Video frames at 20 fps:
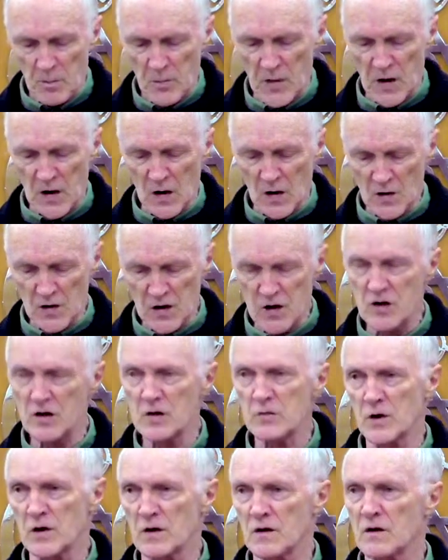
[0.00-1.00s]
beyond
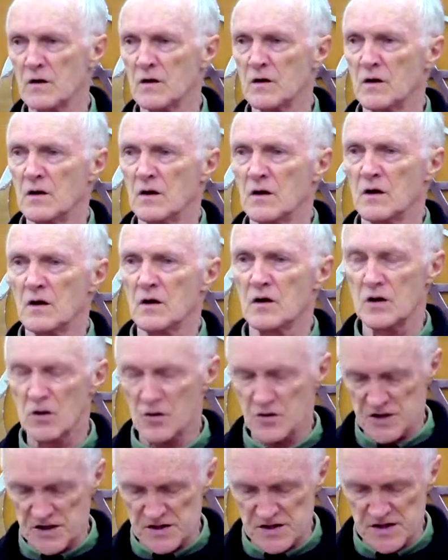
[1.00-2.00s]
human,
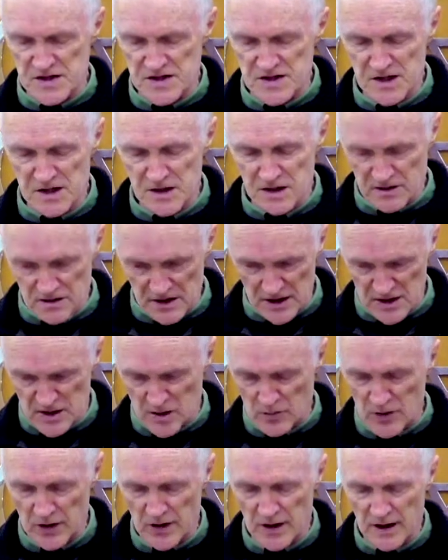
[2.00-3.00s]
consciousness in, in
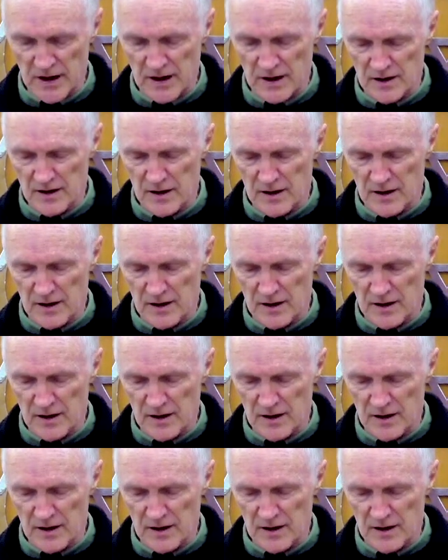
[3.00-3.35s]
the body.